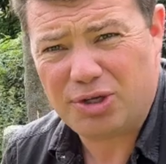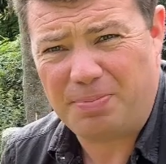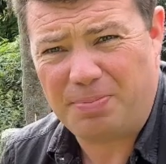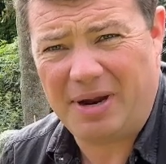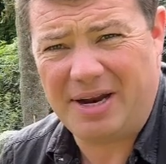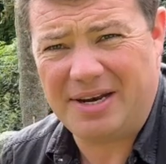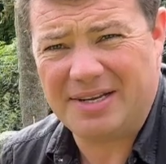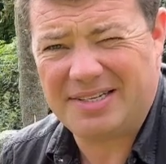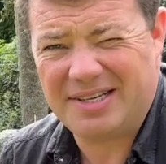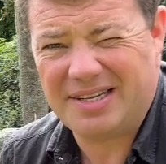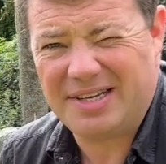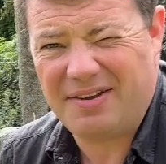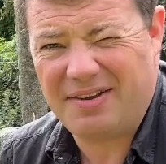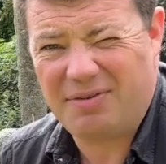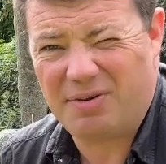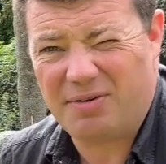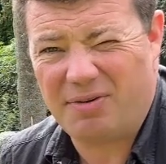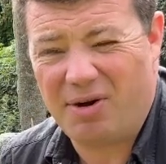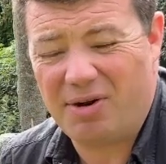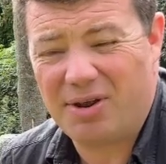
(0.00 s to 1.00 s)
played a
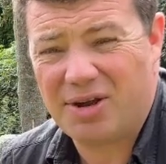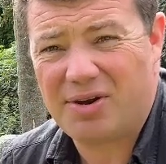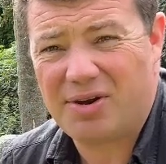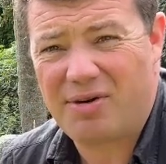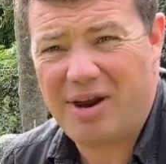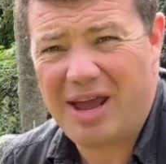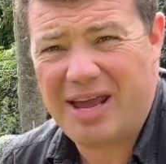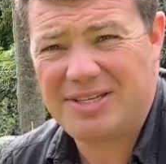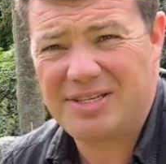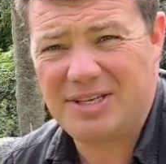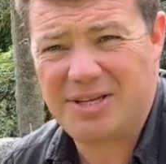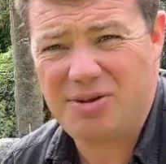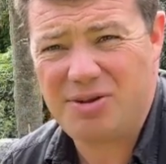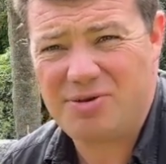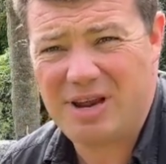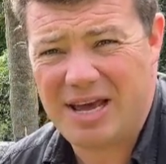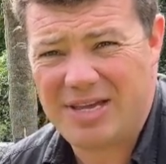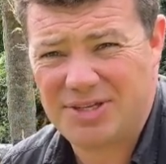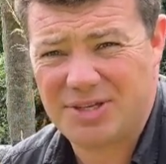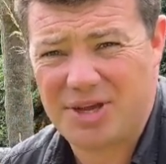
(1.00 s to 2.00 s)
significant role in creating
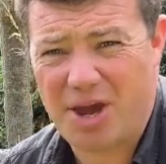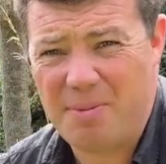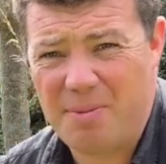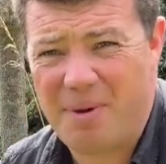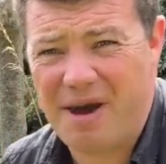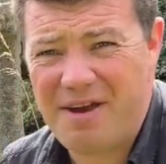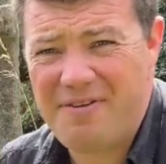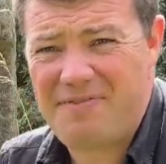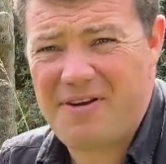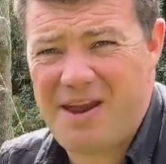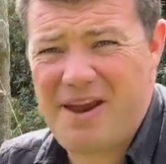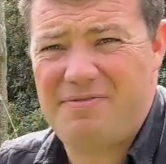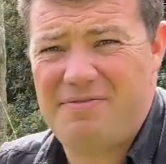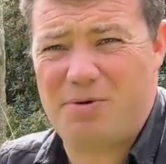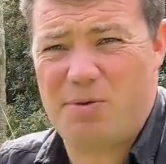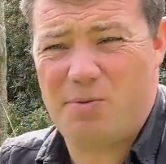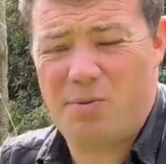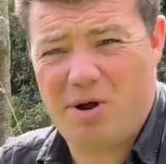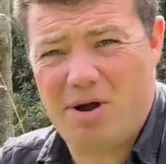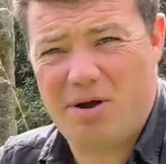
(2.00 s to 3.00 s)
UNESCO, my
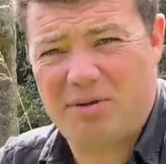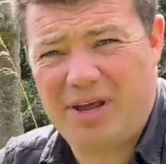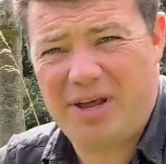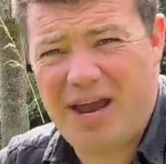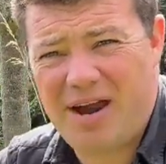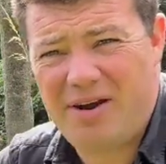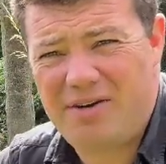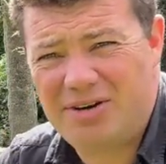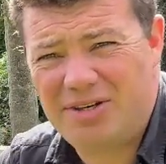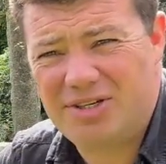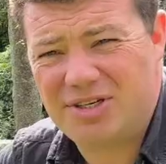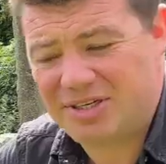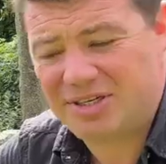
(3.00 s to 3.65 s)
favourite World Heritage